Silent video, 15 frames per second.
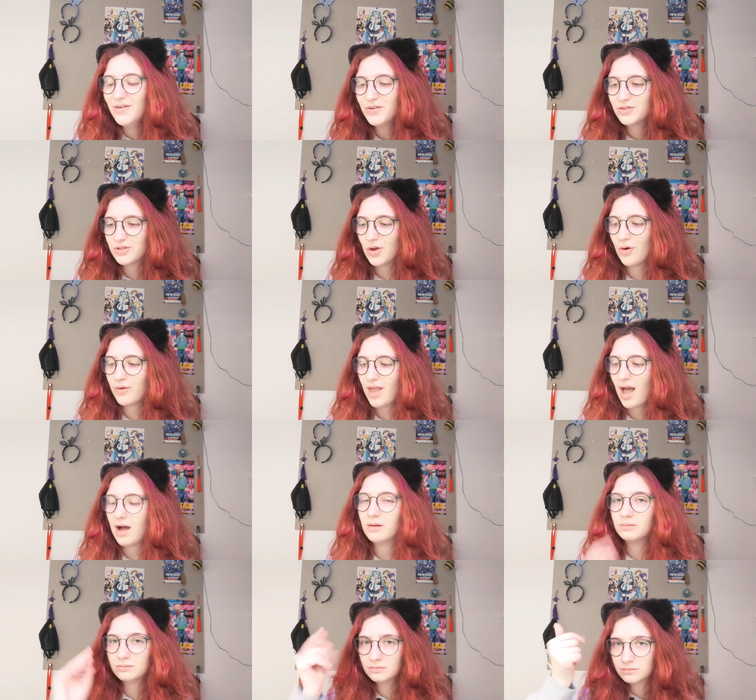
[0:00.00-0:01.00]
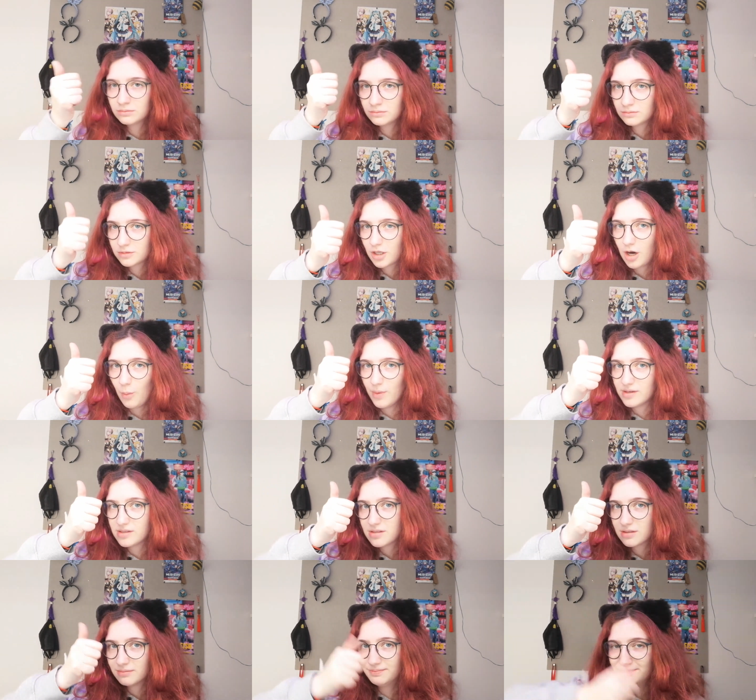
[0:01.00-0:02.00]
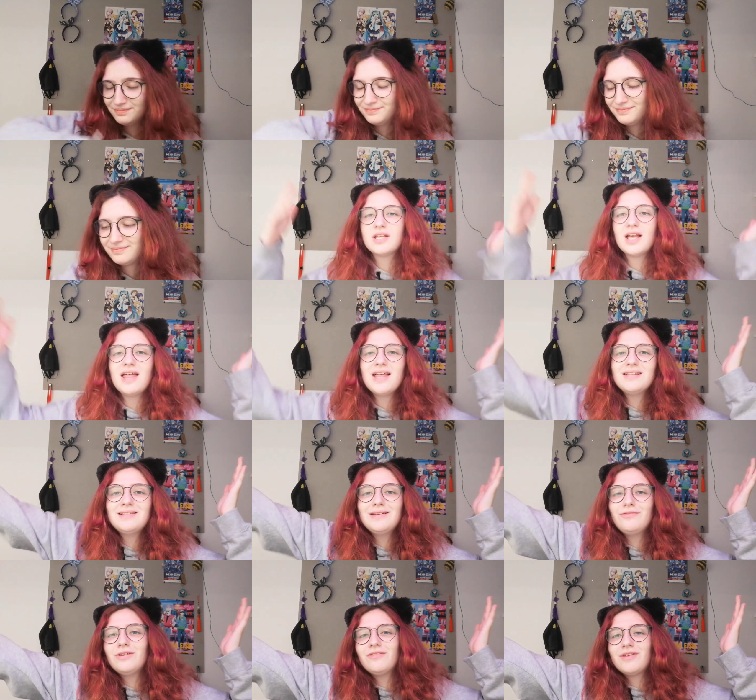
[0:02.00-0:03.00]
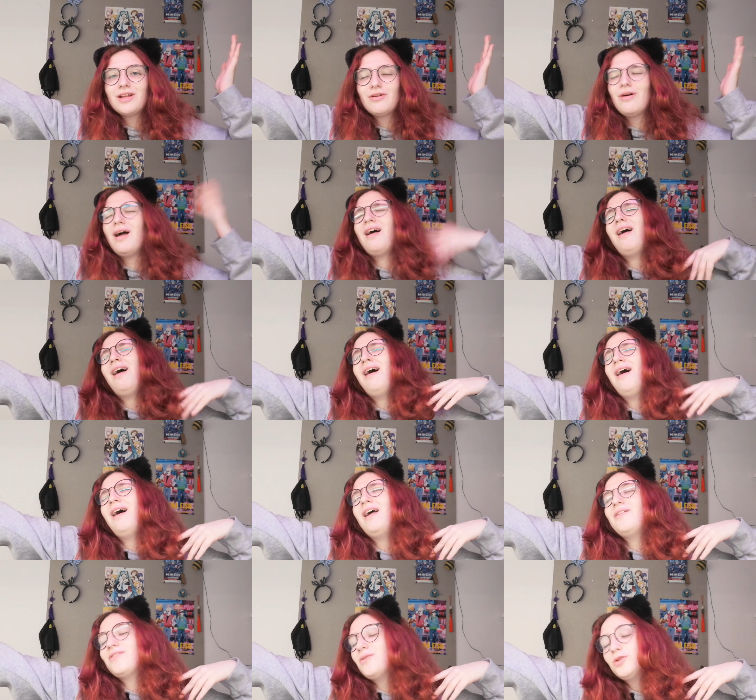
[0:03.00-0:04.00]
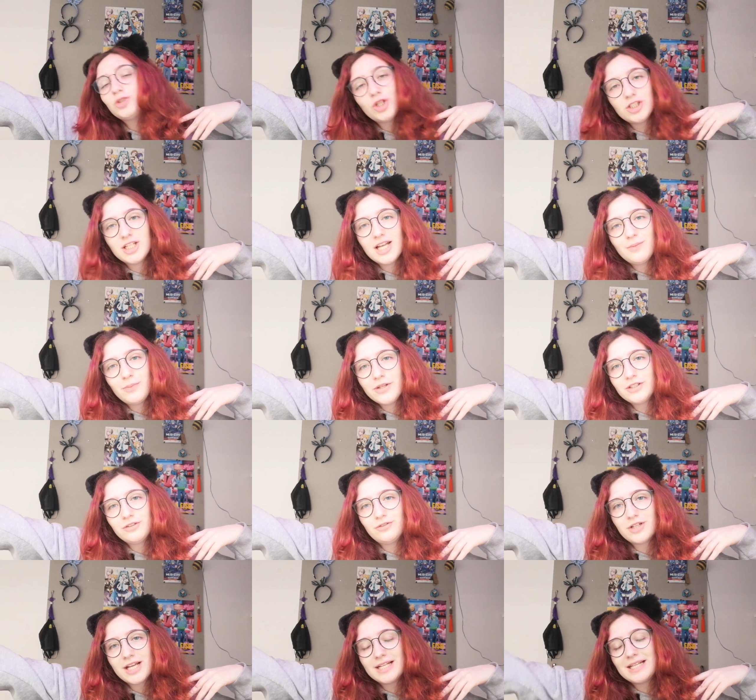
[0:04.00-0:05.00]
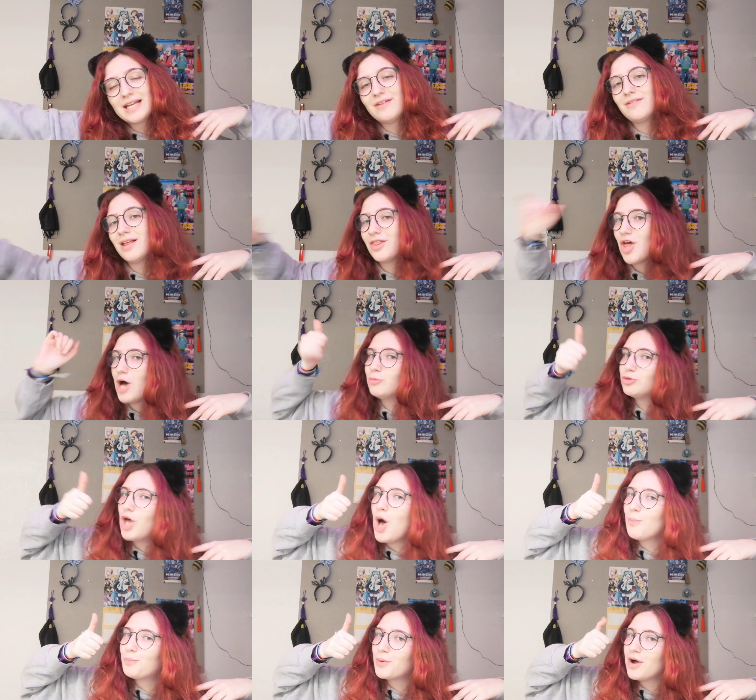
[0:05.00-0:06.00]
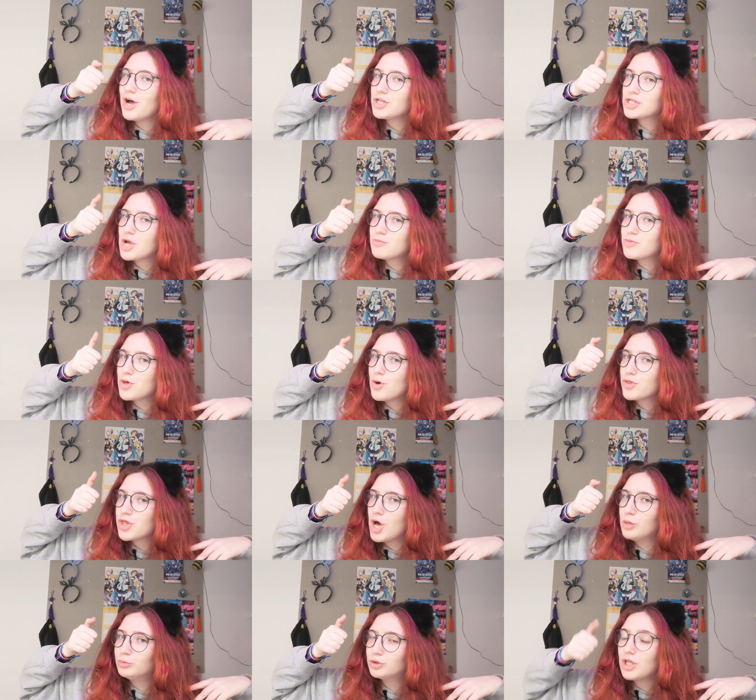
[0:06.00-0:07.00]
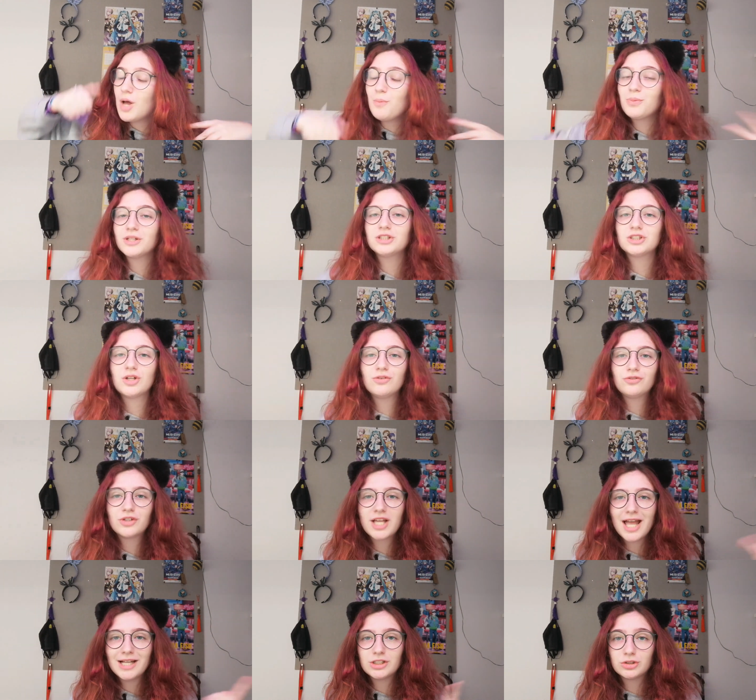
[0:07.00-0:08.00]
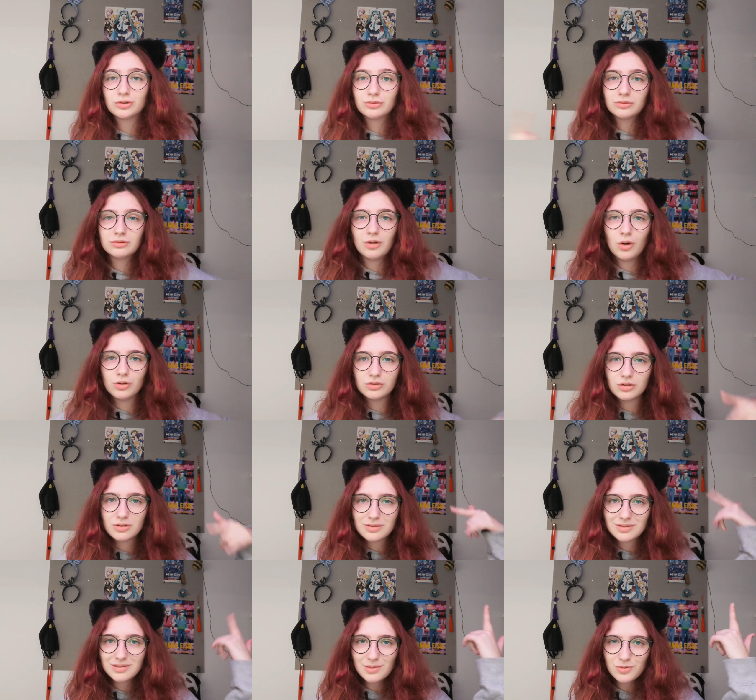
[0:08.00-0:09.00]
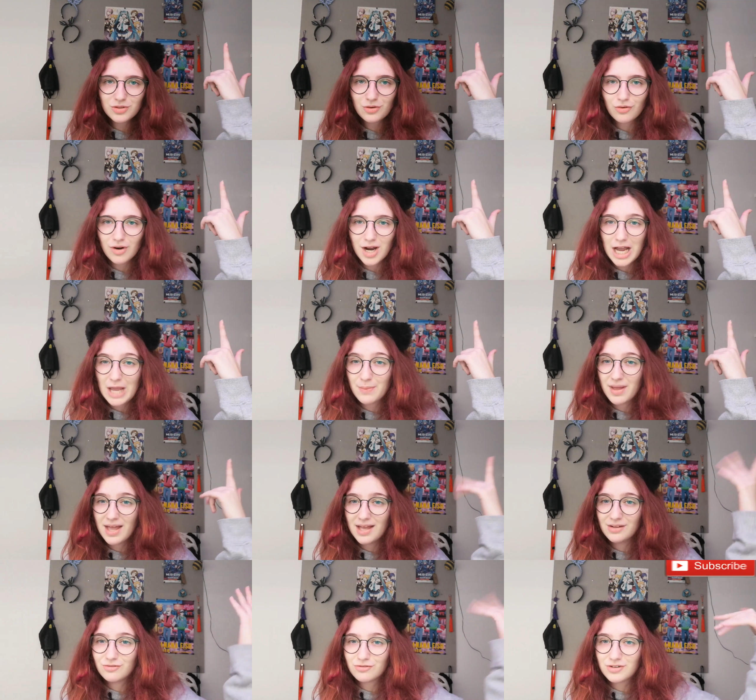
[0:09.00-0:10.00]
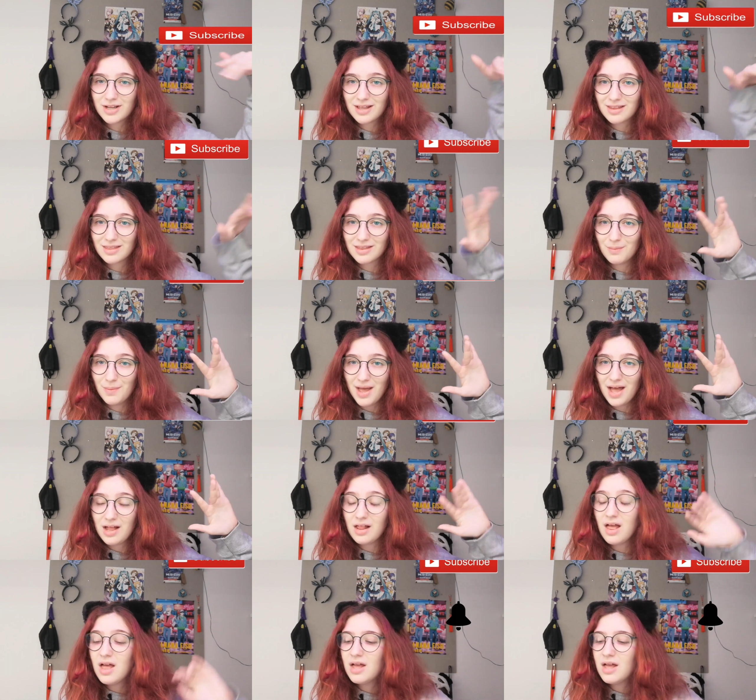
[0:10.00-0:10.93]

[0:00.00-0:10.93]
So yeah, comment. So yeah, that's it for the video. If you enjoyed it, please don't forget to give it a thumbs up. Thumbs up. Please don't forget to also subscribe and ring the bell